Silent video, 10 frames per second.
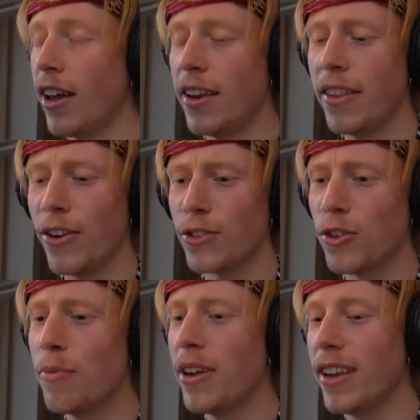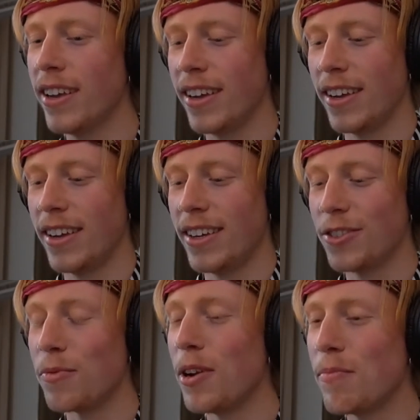And there are so many
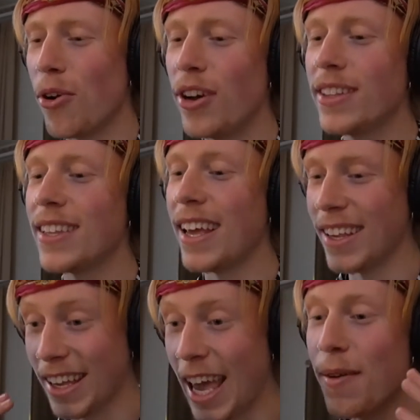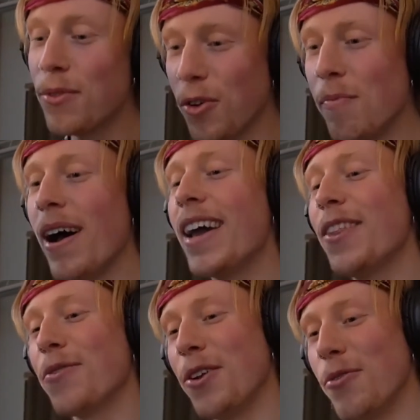points that came to
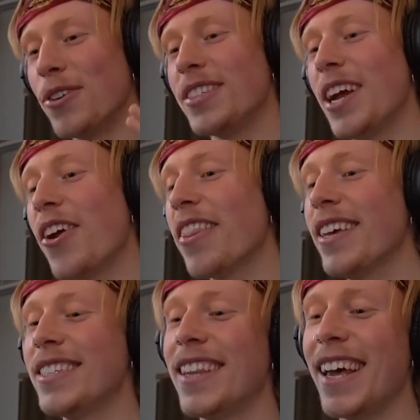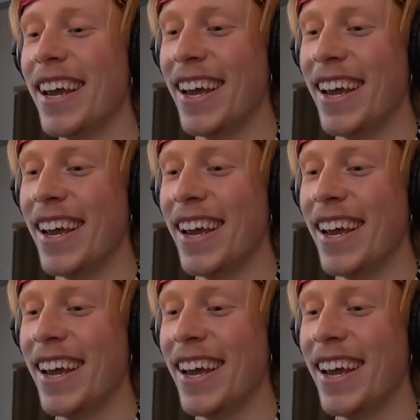mind when you were sharing this that